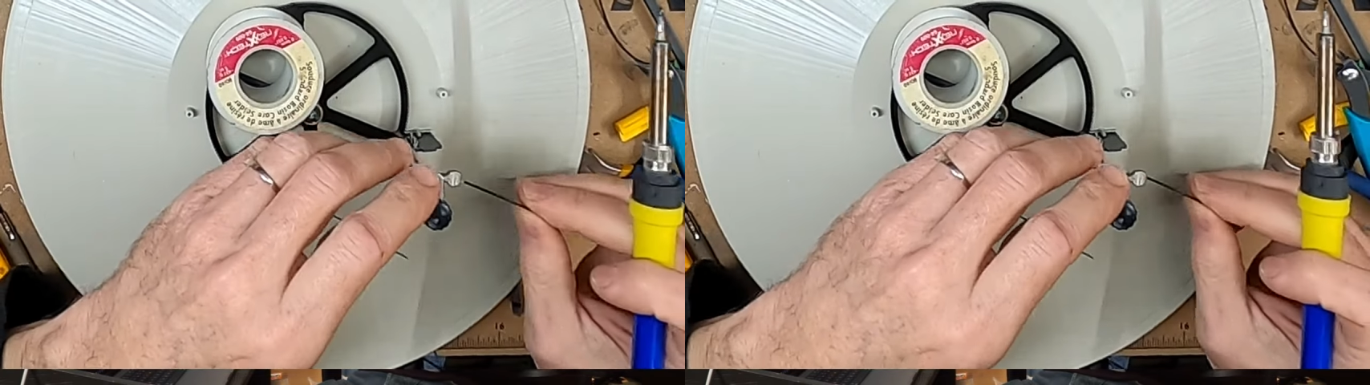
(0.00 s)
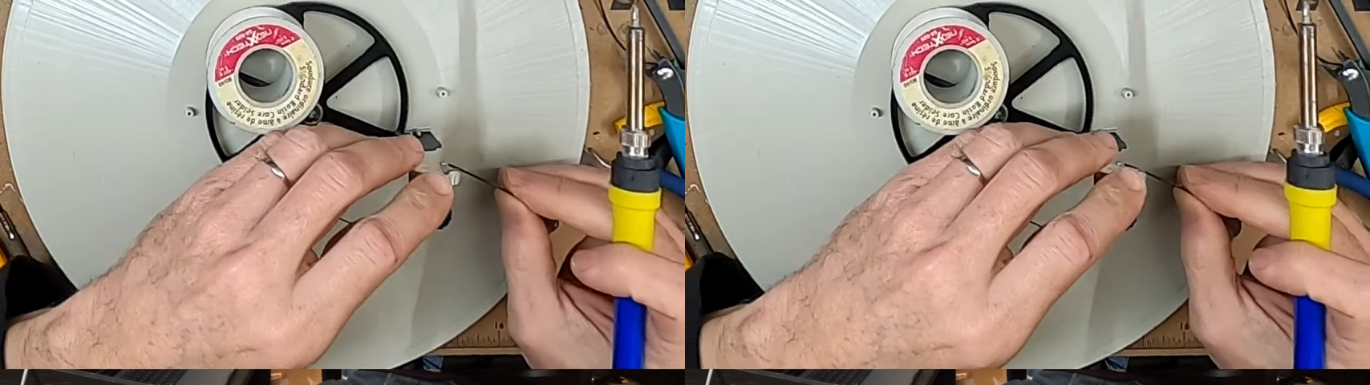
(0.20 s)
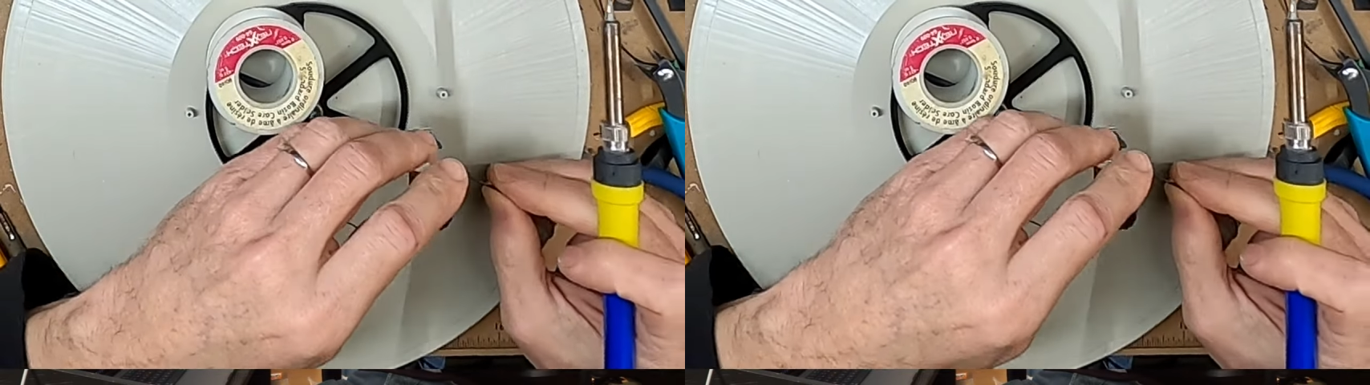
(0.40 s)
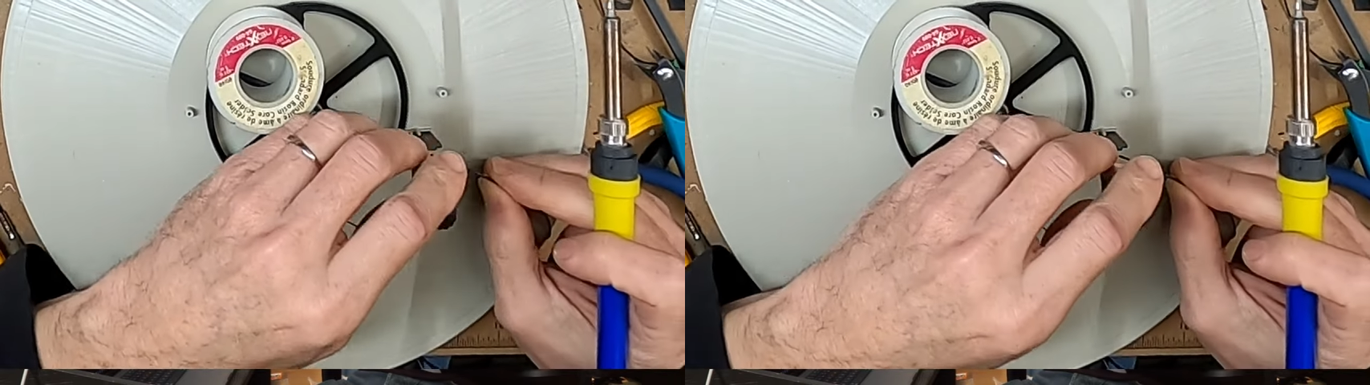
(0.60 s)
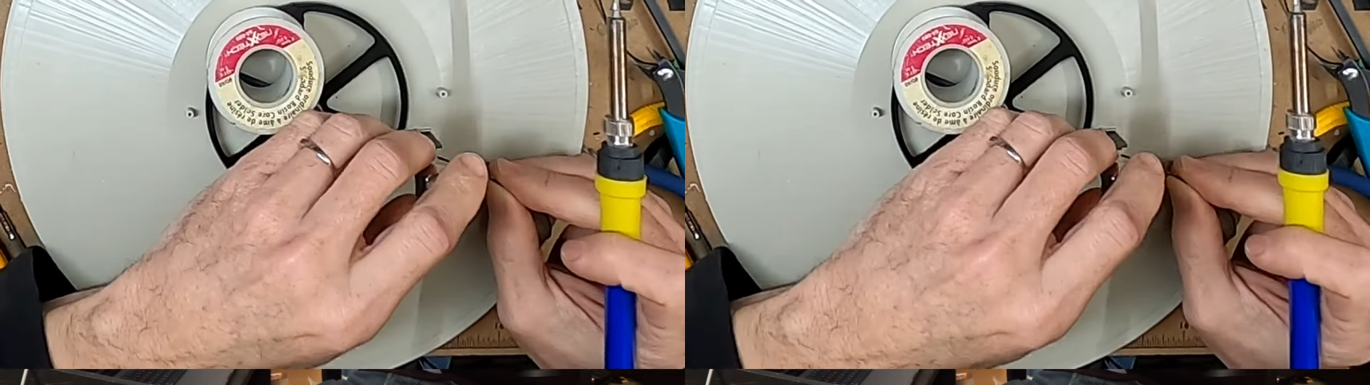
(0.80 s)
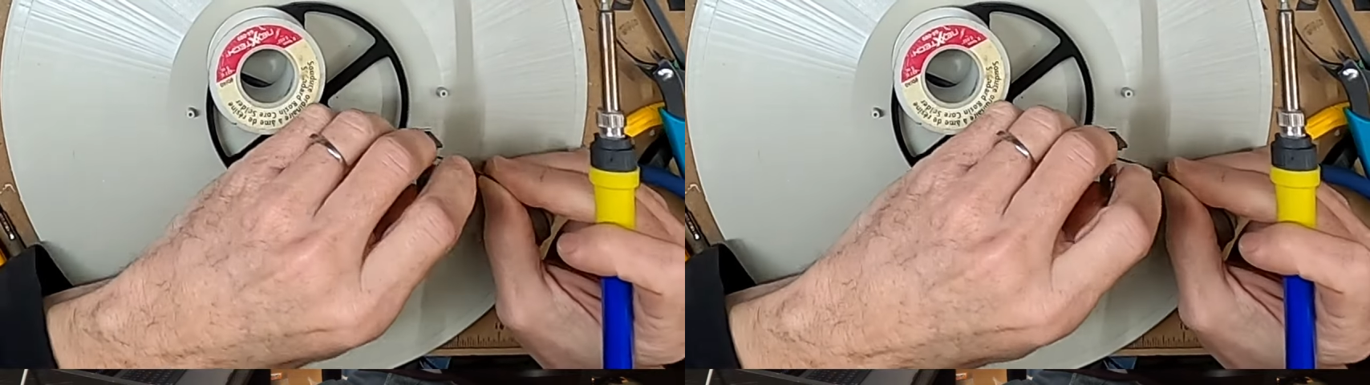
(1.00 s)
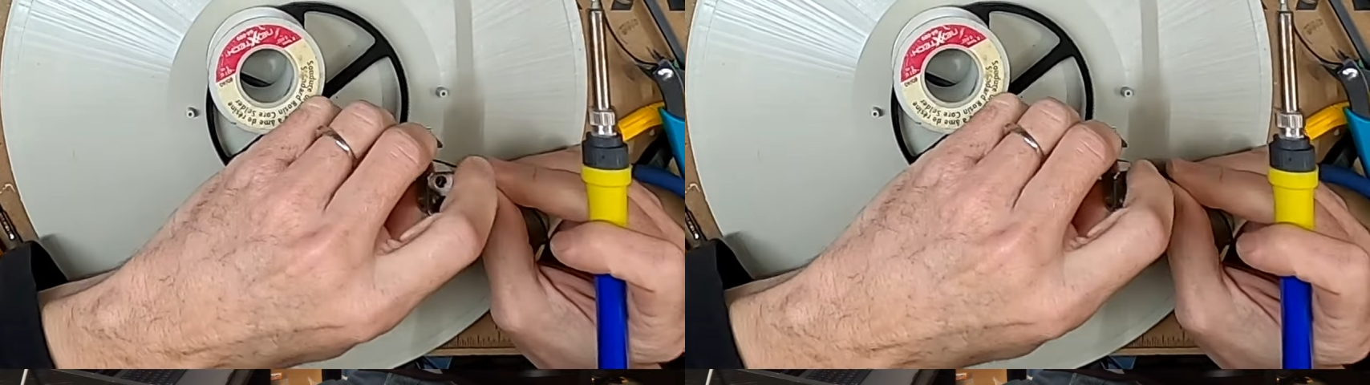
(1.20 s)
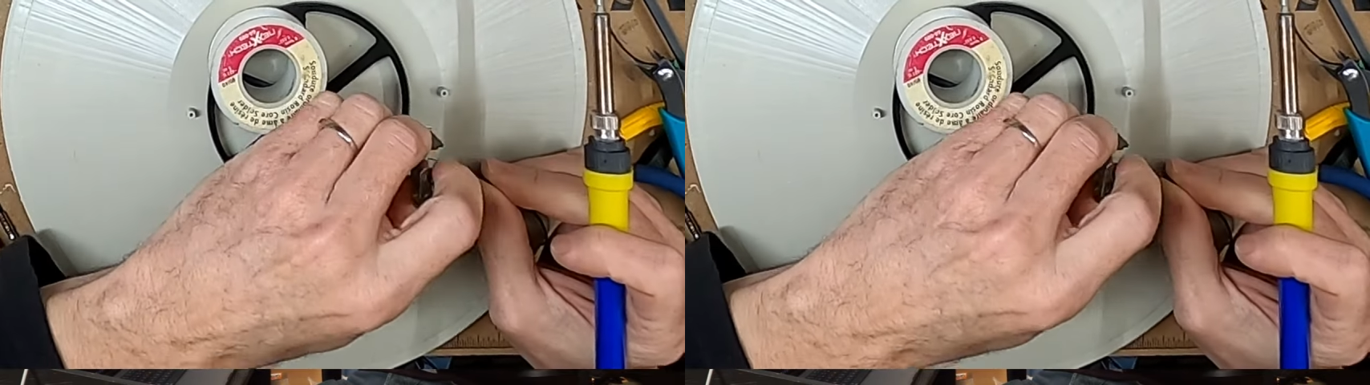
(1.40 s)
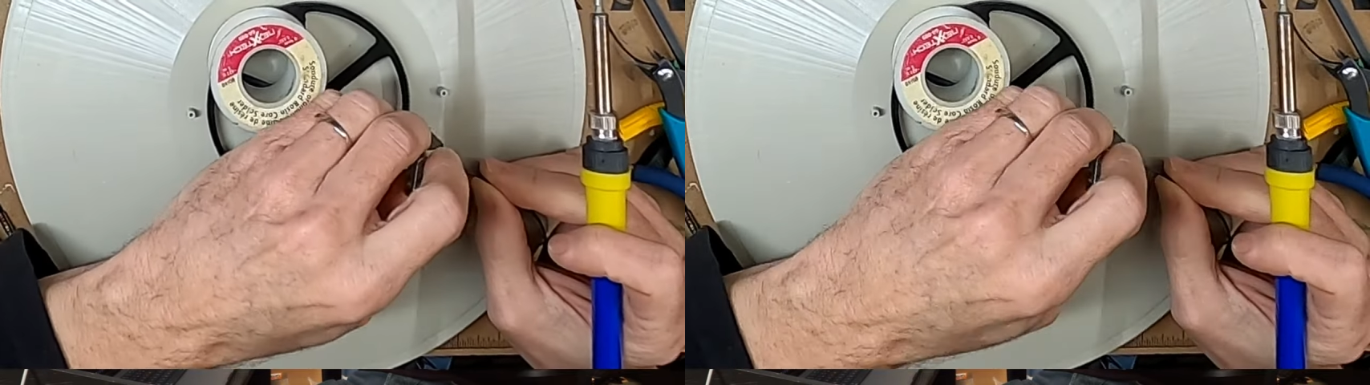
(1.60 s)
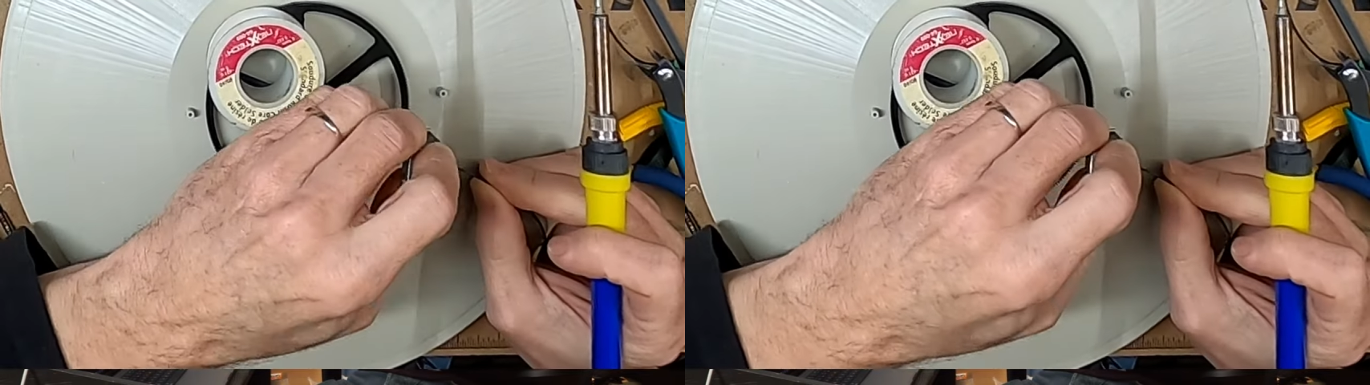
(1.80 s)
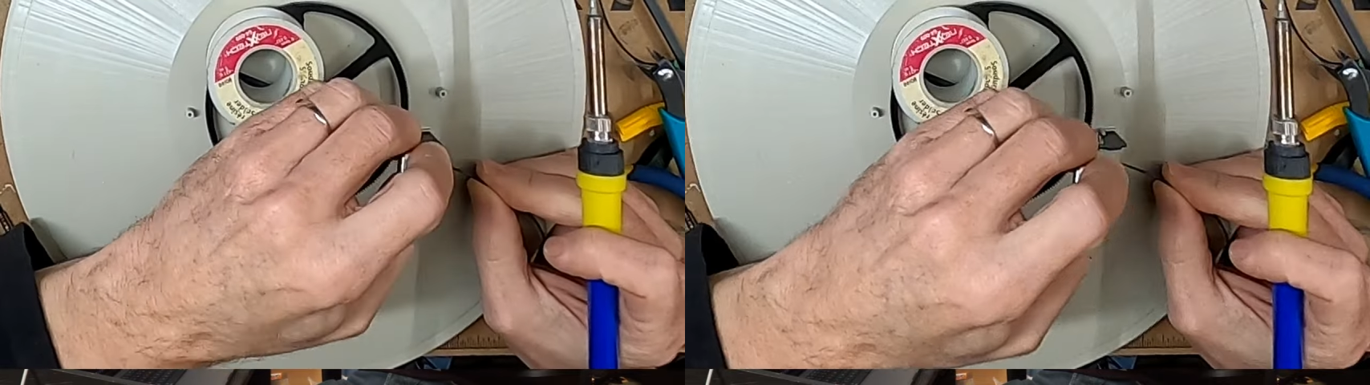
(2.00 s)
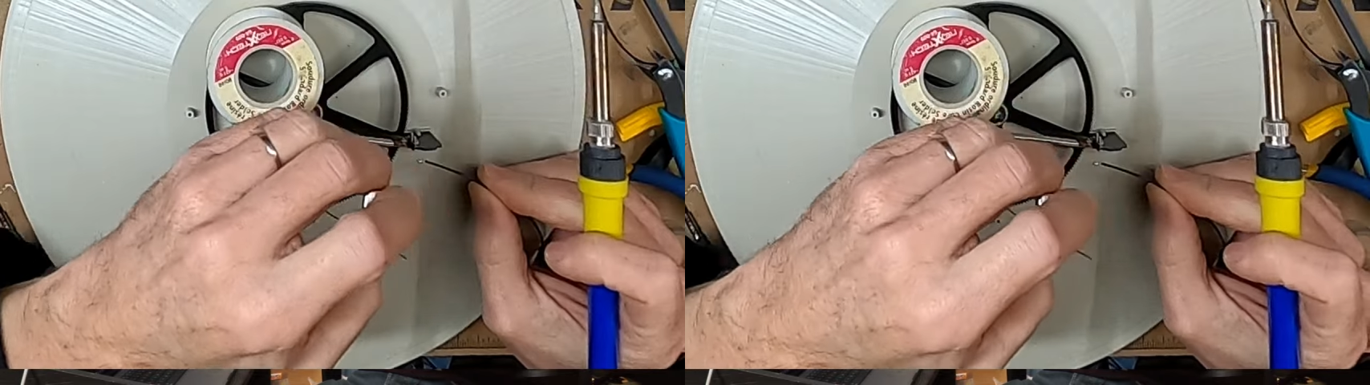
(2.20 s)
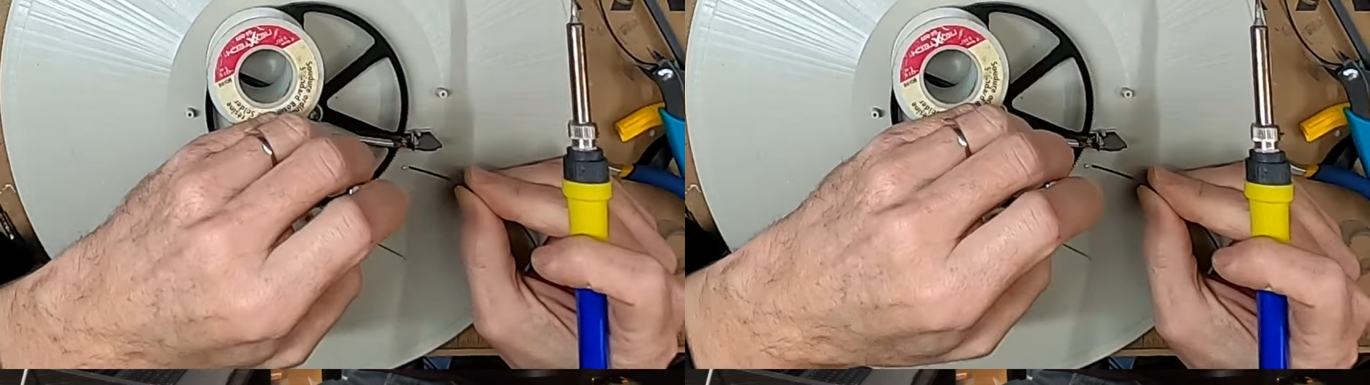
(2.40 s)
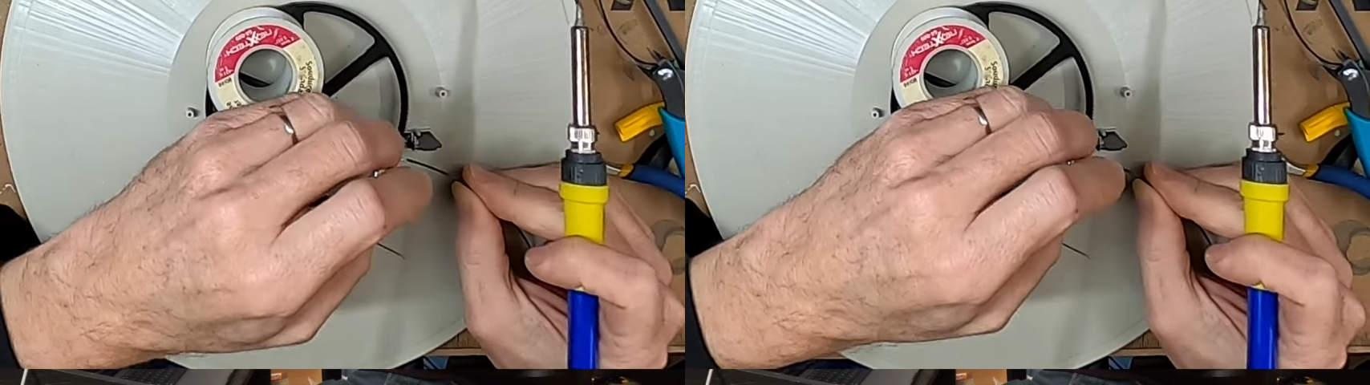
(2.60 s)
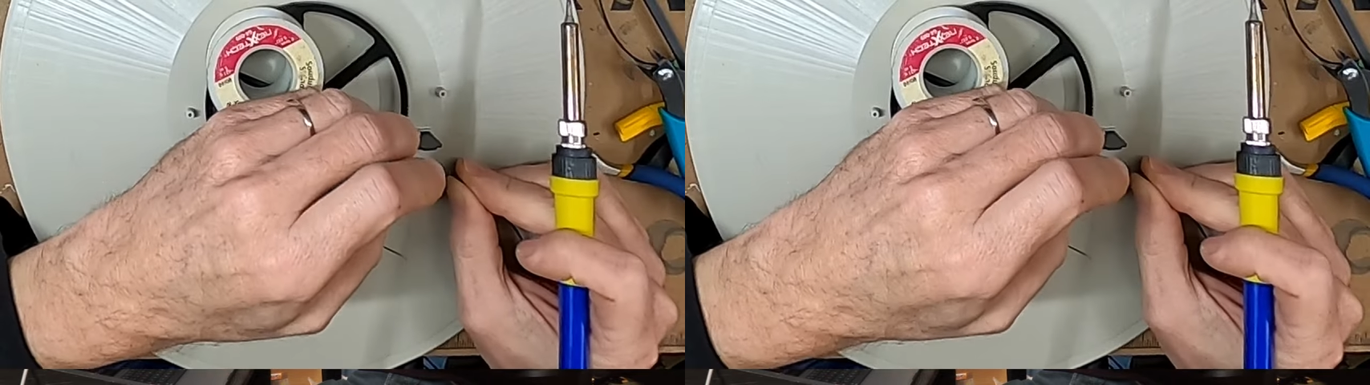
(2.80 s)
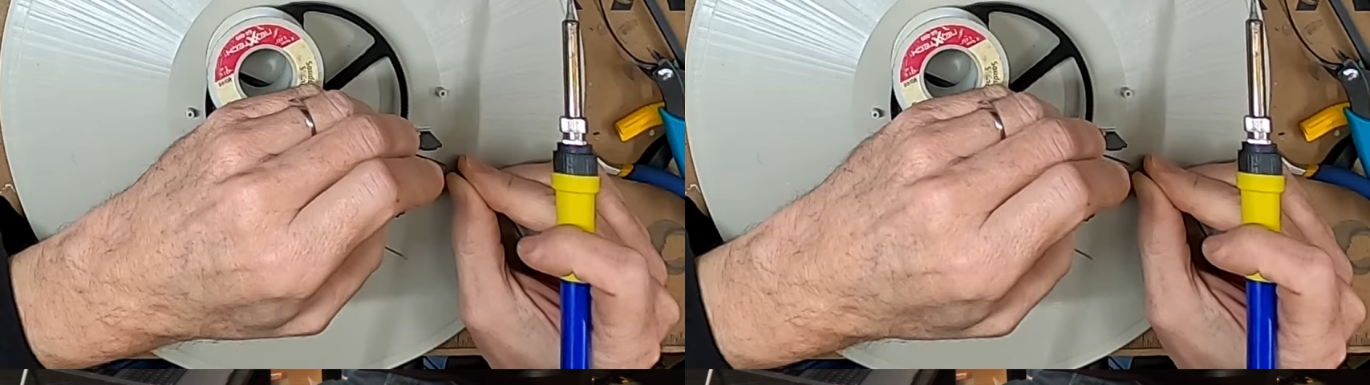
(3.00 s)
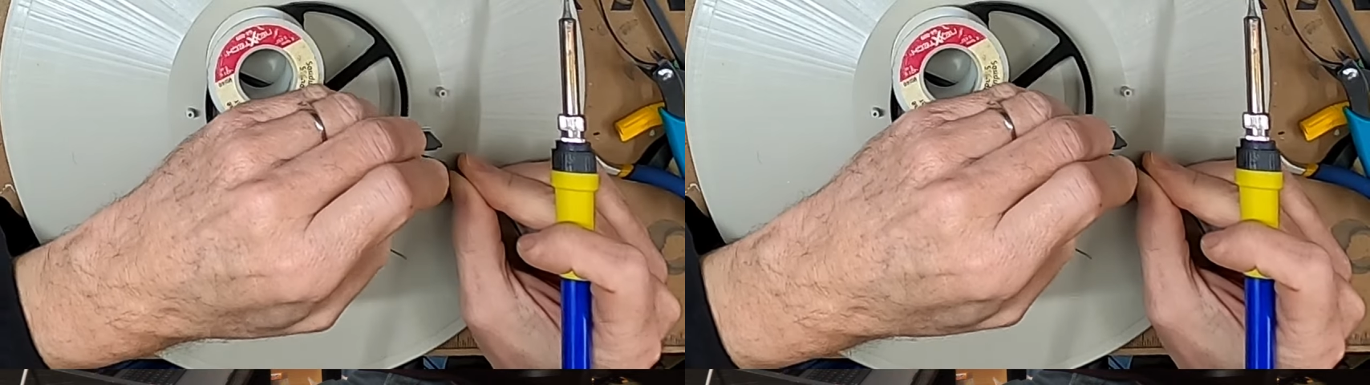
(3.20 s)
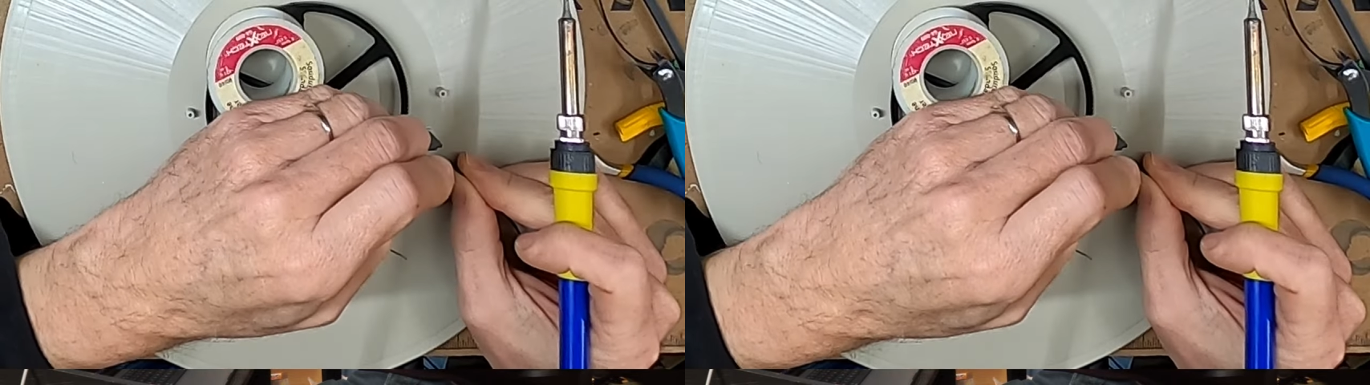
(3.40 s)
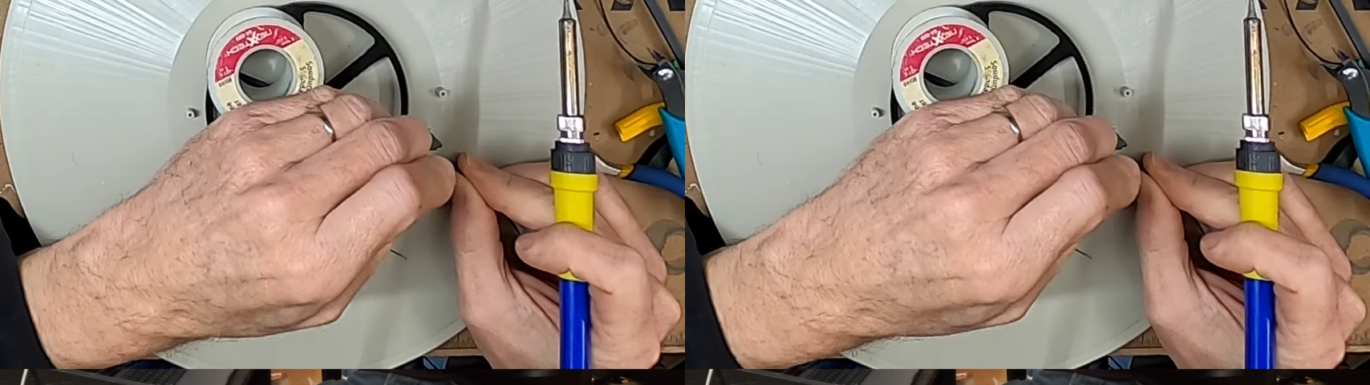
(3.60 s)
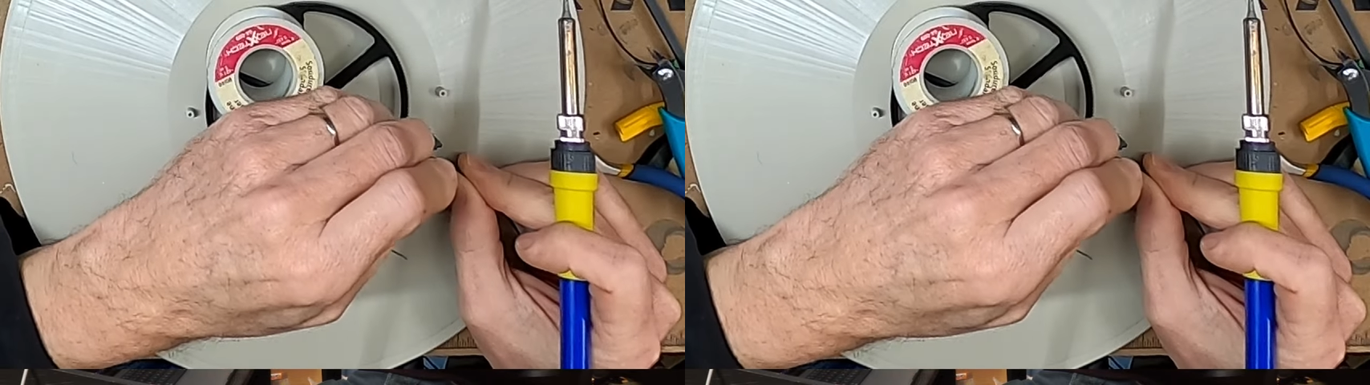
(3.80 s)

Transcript: (no speaker visible)